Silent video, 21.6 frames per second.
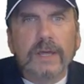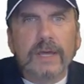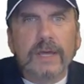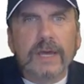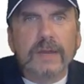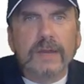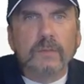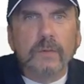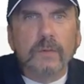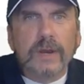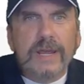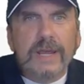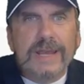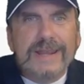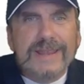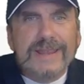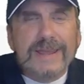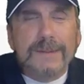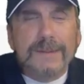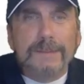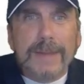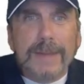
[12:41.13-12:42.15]
And
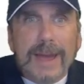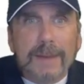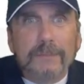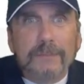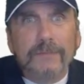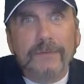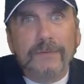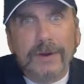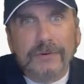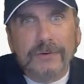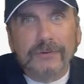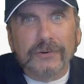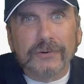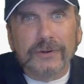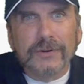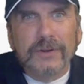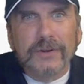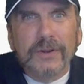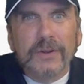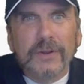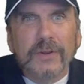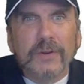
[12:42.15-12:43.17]
in the map
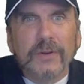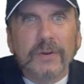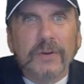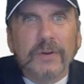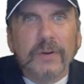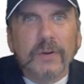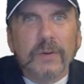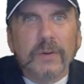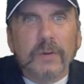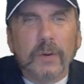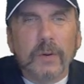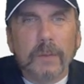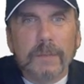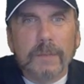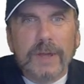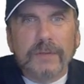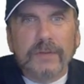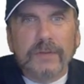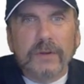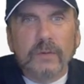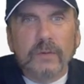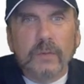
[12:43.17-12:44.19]
function, or
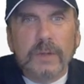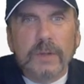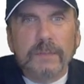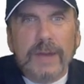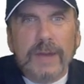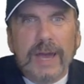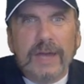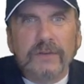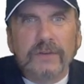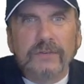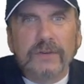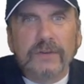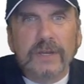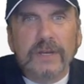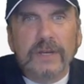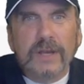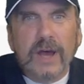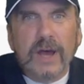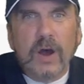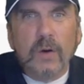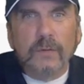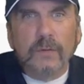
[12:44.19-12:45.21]
method, we pass
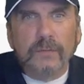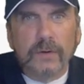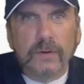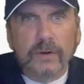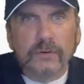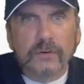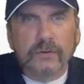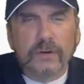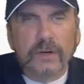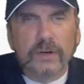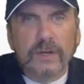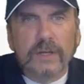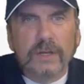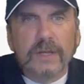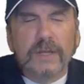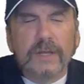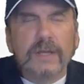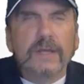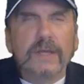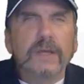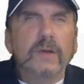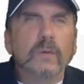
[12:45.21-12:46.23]
in our function.
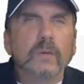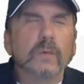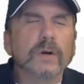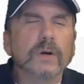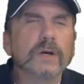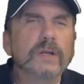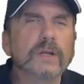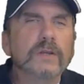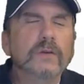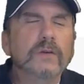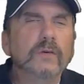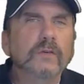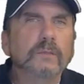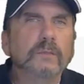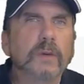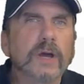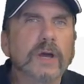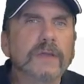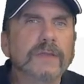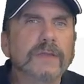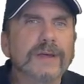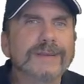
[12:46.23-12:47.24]
We're going to use
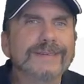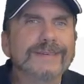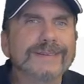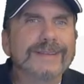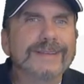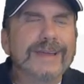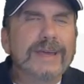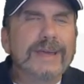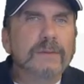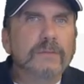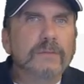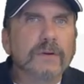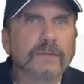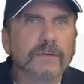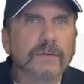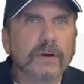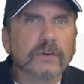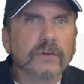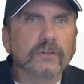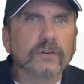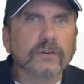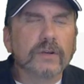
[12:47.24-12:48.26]
Python's lambda
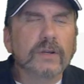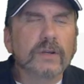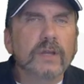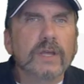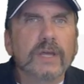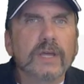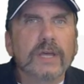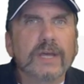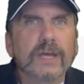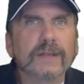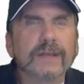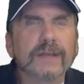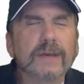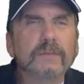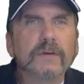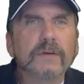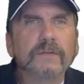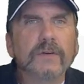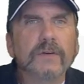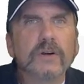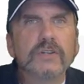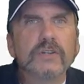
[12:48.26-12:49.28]
function. The
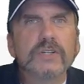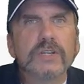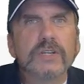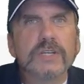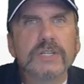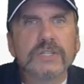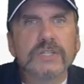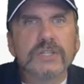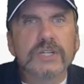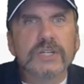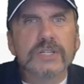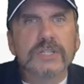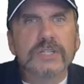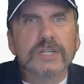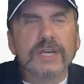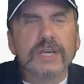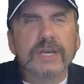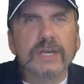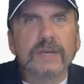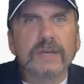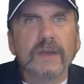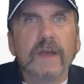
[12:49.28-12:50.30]
lambda function is just
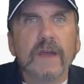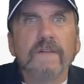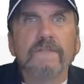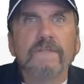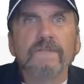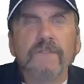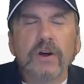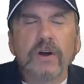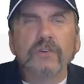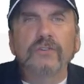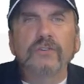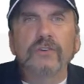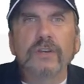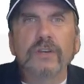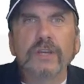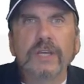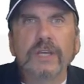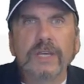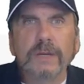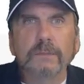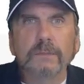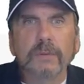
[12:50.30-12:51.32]
a function
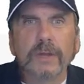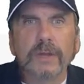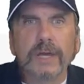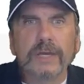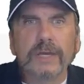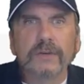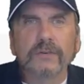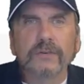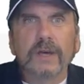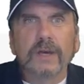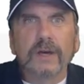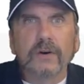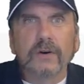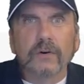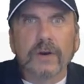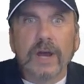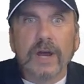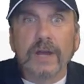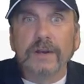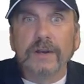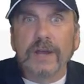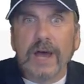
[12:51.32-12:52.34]
in place,
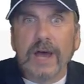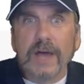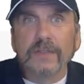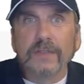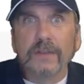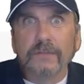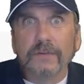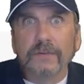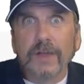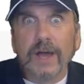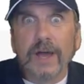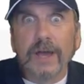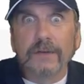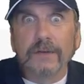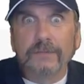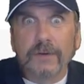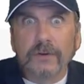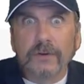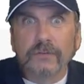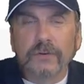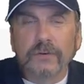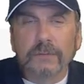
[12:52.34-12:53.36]
or on the fly
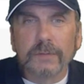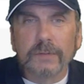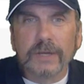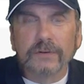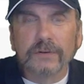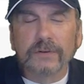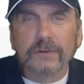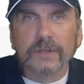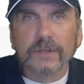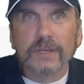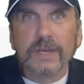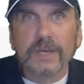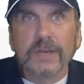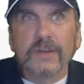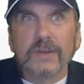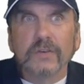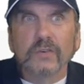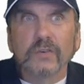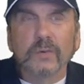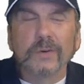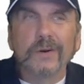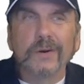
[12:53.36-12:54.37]
function, basically.
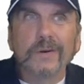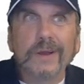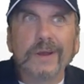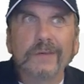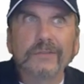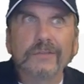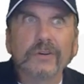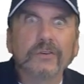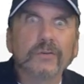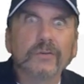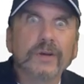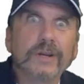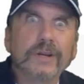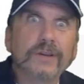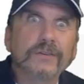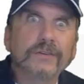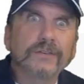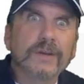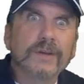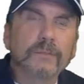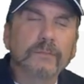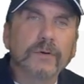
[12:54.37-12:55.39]
So we don't have to create a
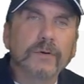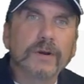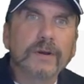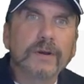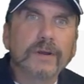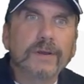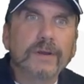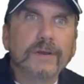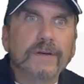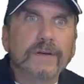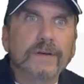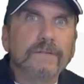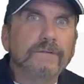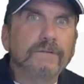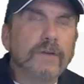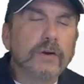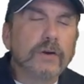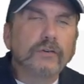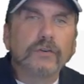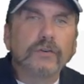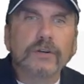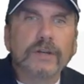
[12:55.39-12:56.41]
separate
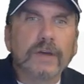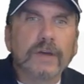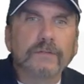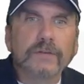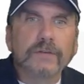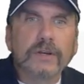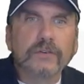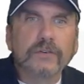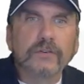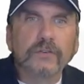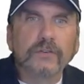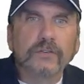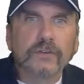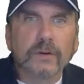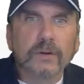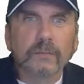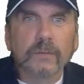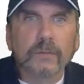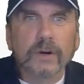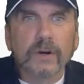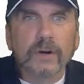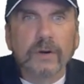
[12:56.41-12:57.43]
function definition
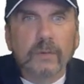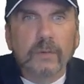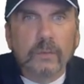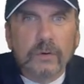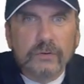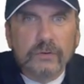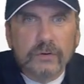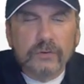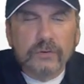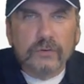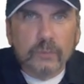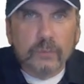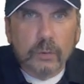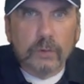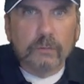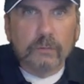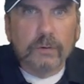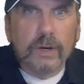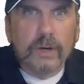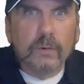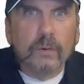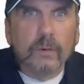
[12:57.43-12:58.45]
somewhere. We'll just do it
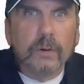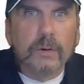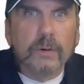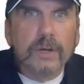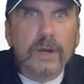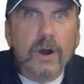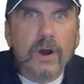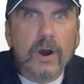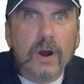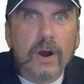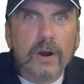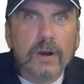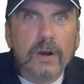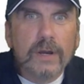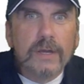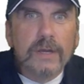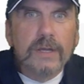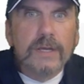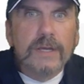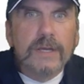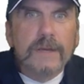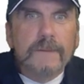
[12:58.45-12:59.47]
right where we are.
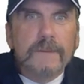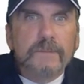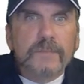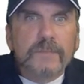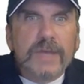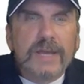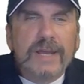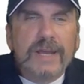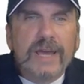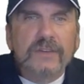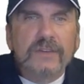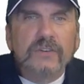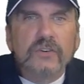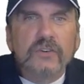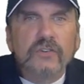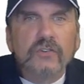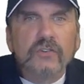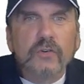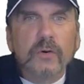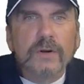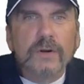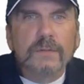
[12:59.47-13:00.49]
And it has a
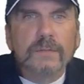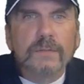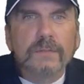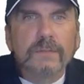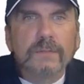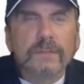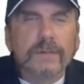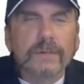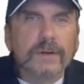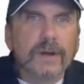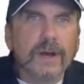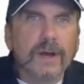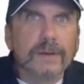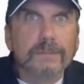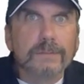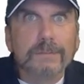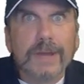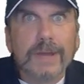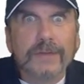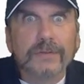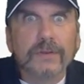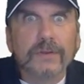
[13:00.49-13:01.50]
shortcut
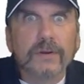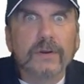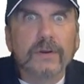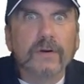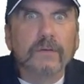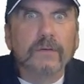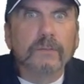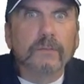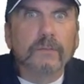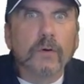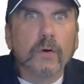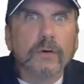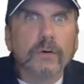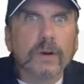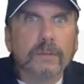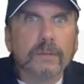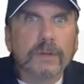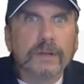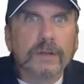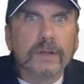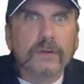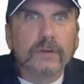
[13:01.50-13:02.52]
method of
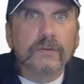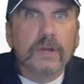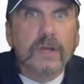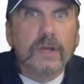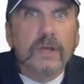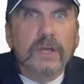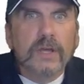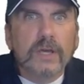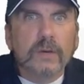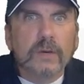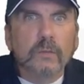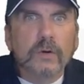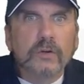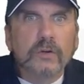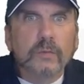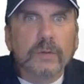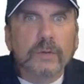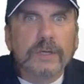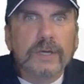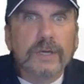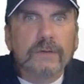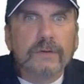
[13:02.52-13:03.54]
programming this, in
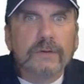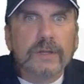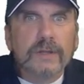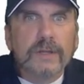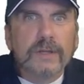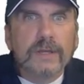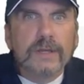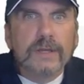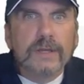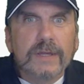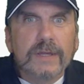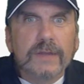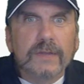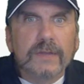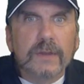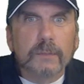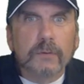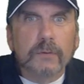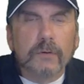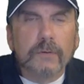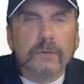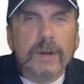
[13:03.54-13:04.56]
which we give it
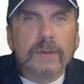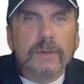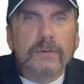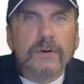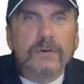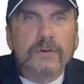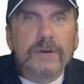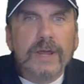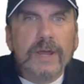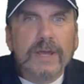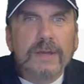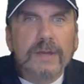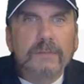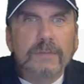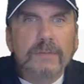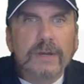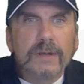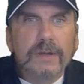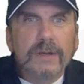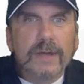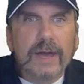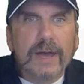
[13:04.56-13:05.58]
the parameter name
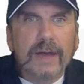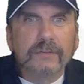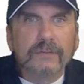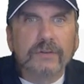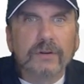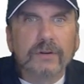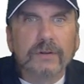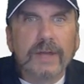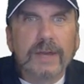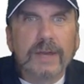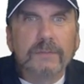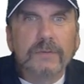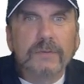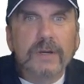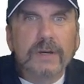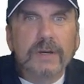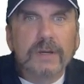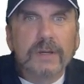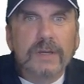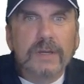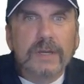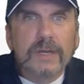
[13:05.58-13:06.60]
after
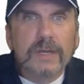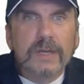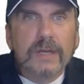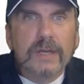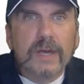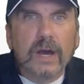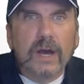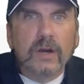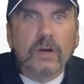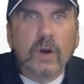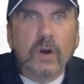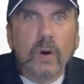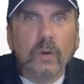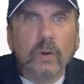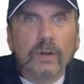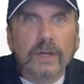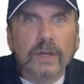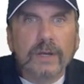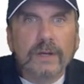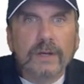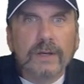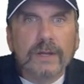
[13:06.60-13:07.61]
lambda, a
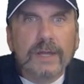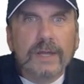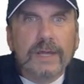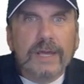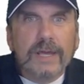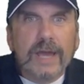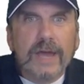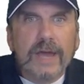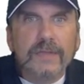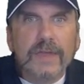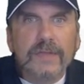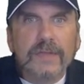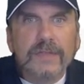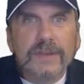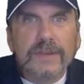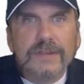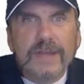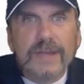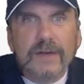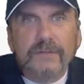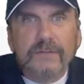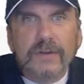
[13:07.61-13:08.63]
colon, and then the
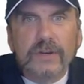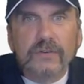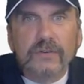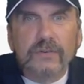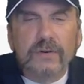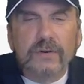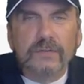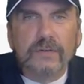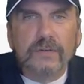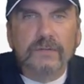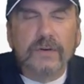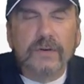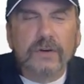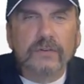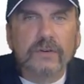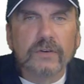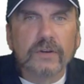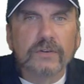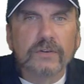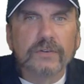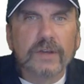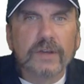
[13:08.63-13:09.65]
definition of the
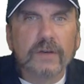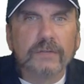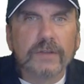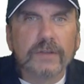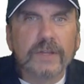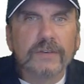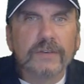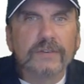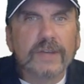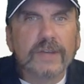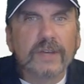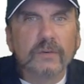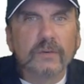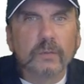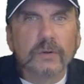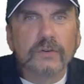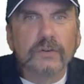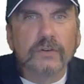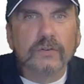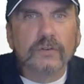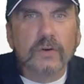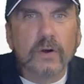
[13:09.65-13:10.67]
function itself. In this case,
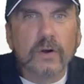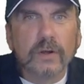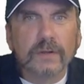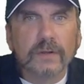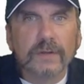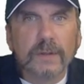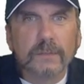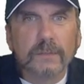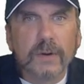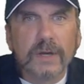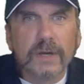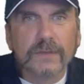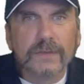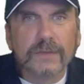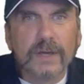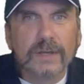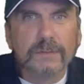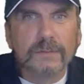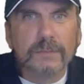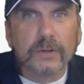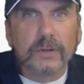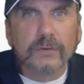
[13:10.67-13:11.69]
we're just calling the
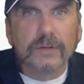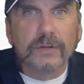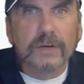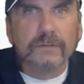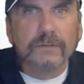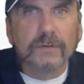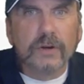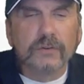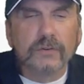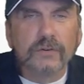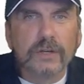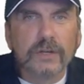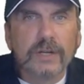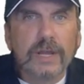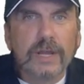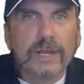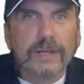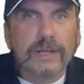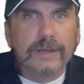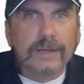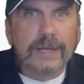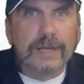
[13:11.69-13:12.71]
Python built-in function
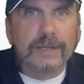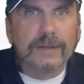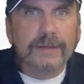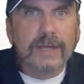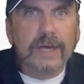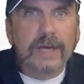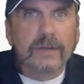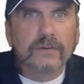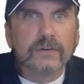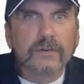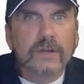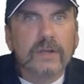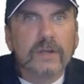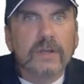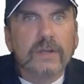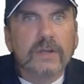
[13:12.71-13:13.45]
length_s.